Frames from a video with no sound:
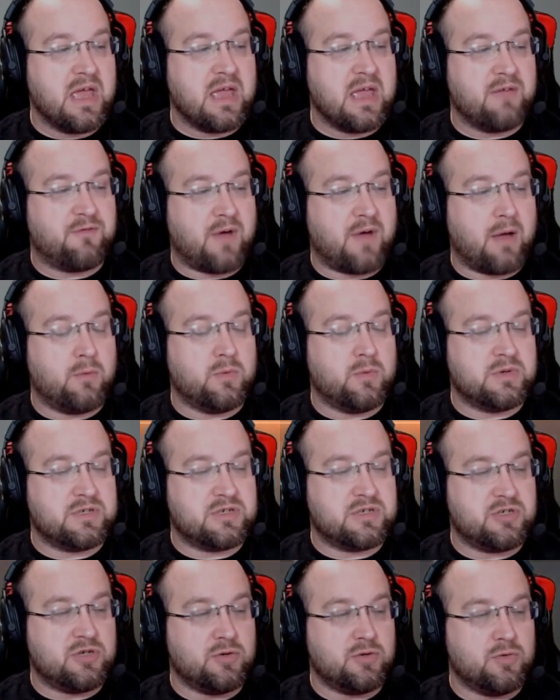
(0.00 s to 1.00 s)
If I
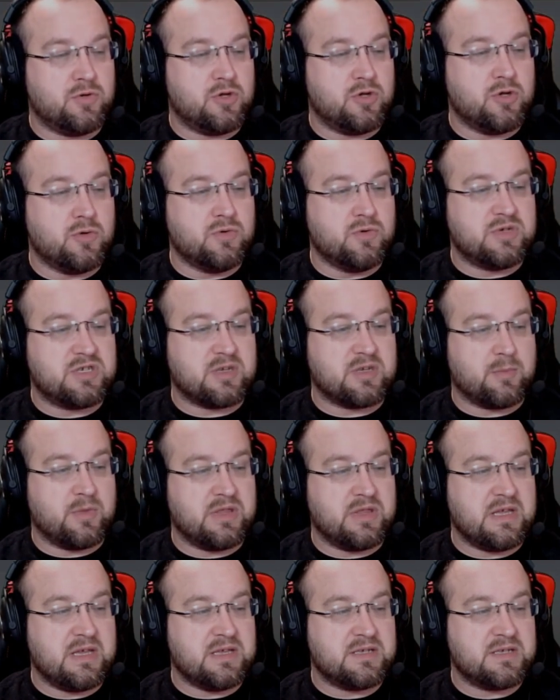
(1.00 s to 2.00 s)
was to use some
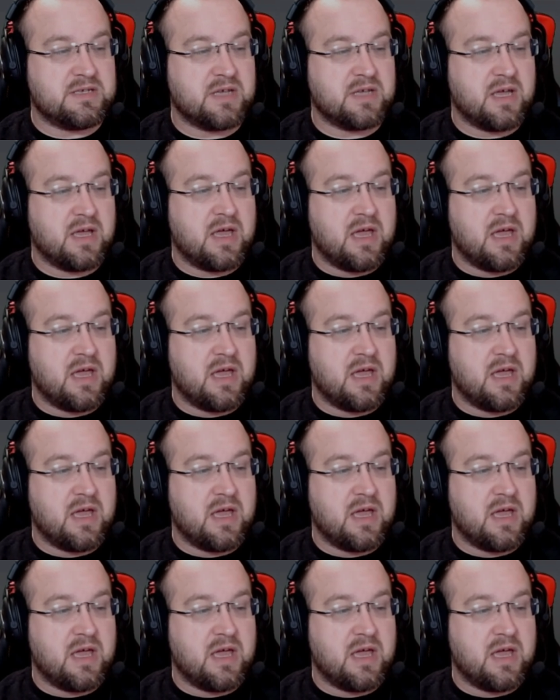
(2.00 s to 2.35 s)
of these,